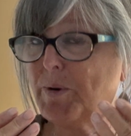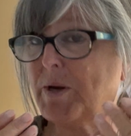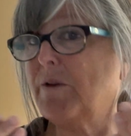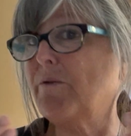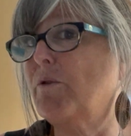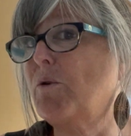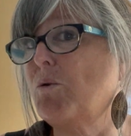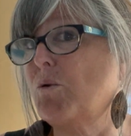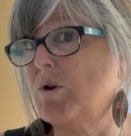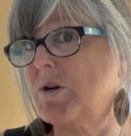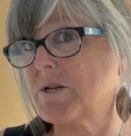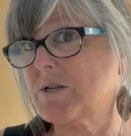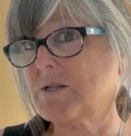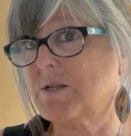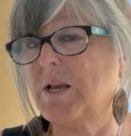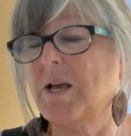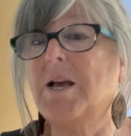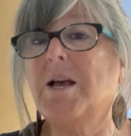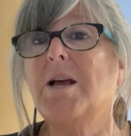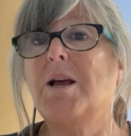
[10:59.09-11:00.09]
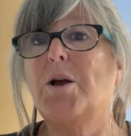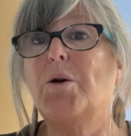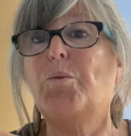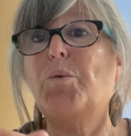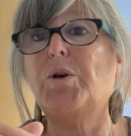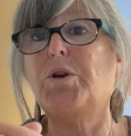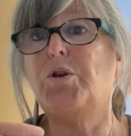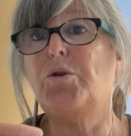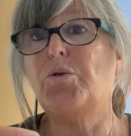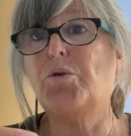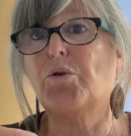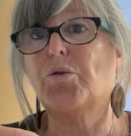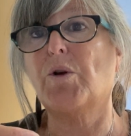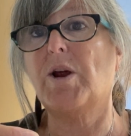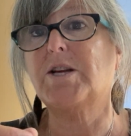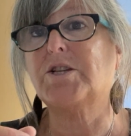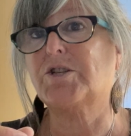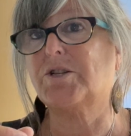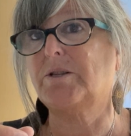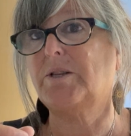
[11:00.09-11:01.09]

And of course, when you crush